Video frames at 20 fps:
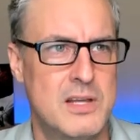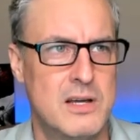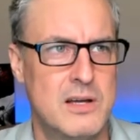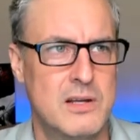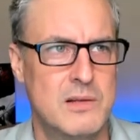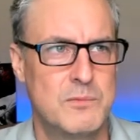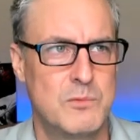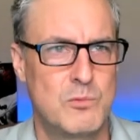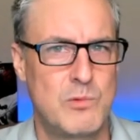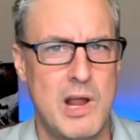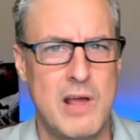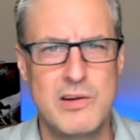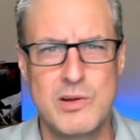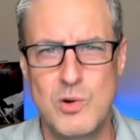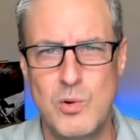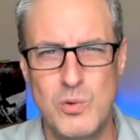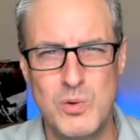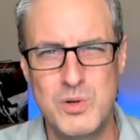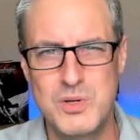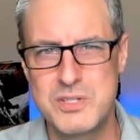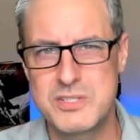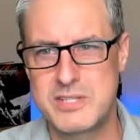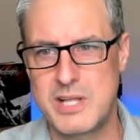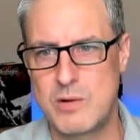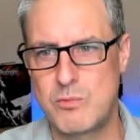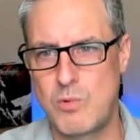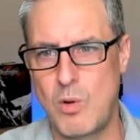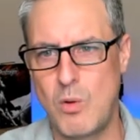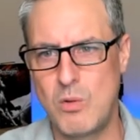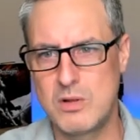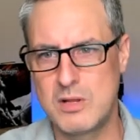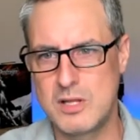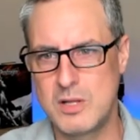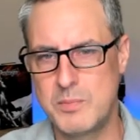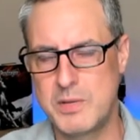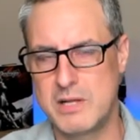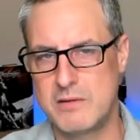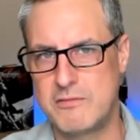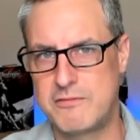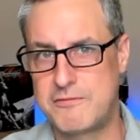rounded corners, they roll a little
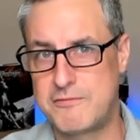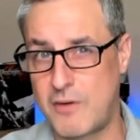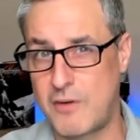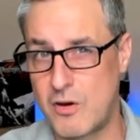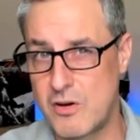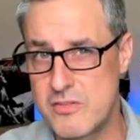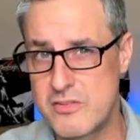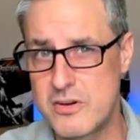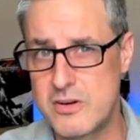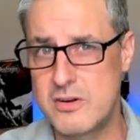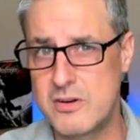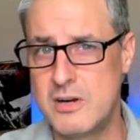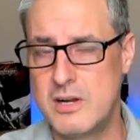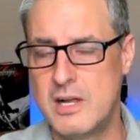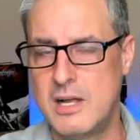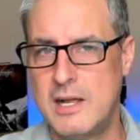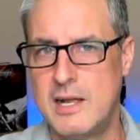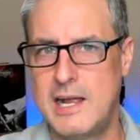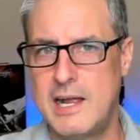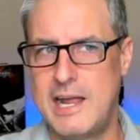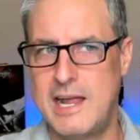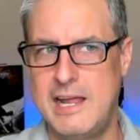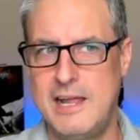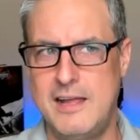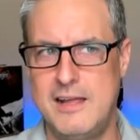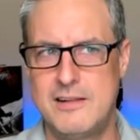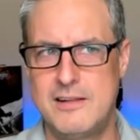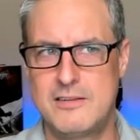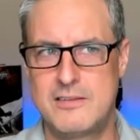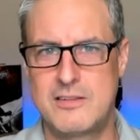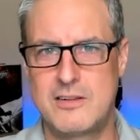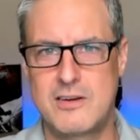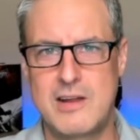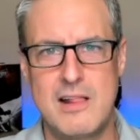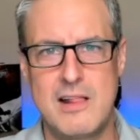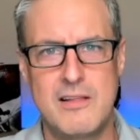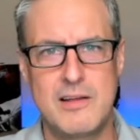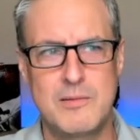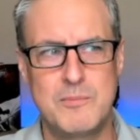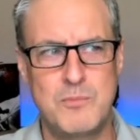bit further, and they're kind of
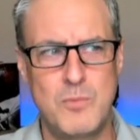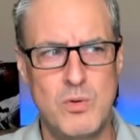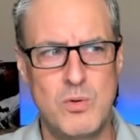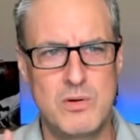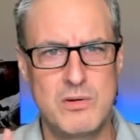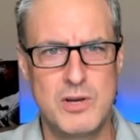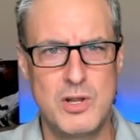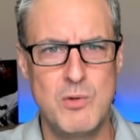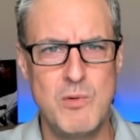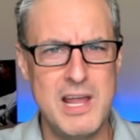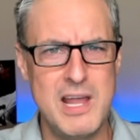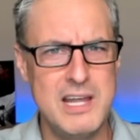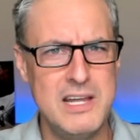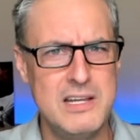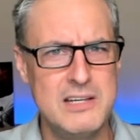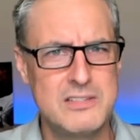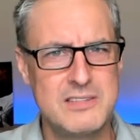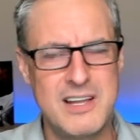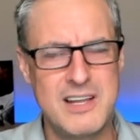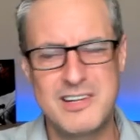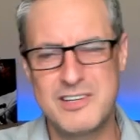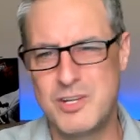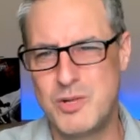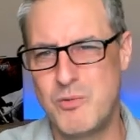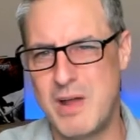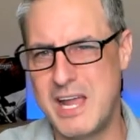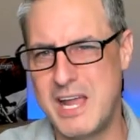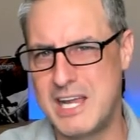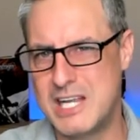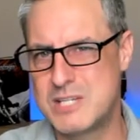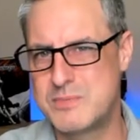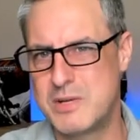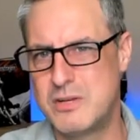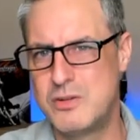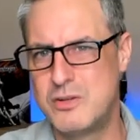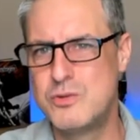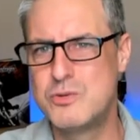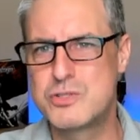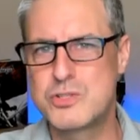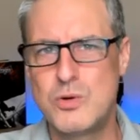like more not new age, but
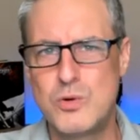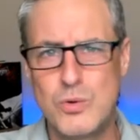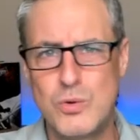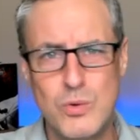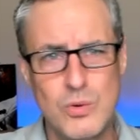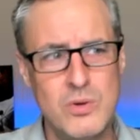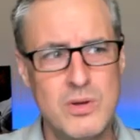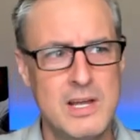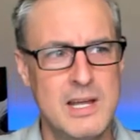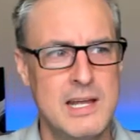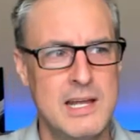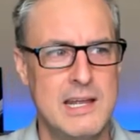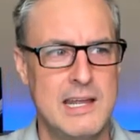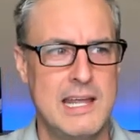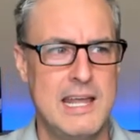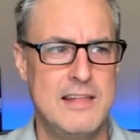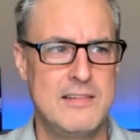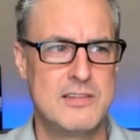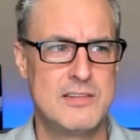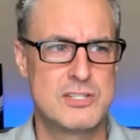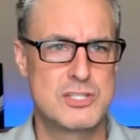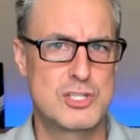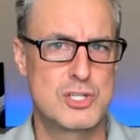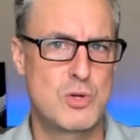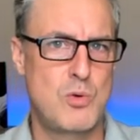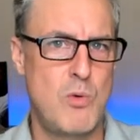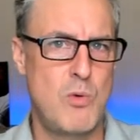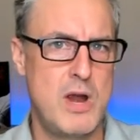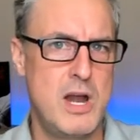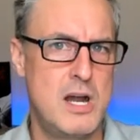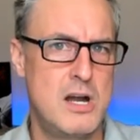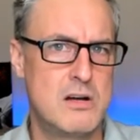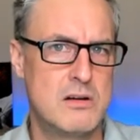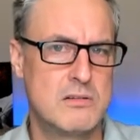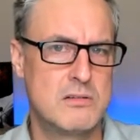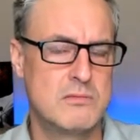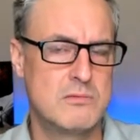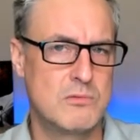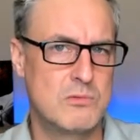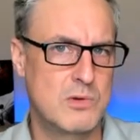new school. And the square
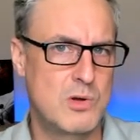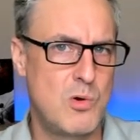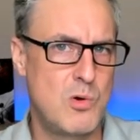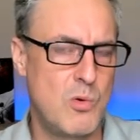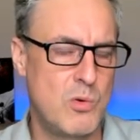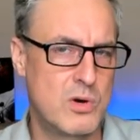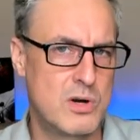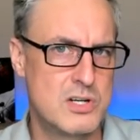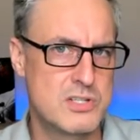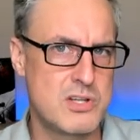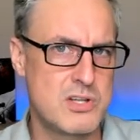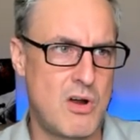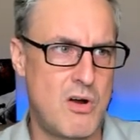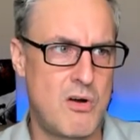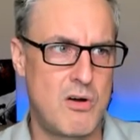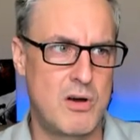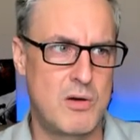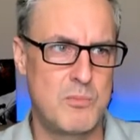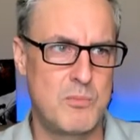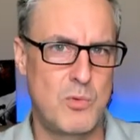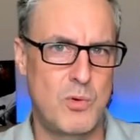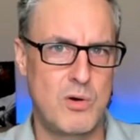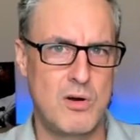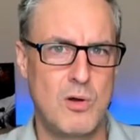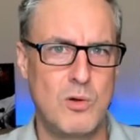corners are more old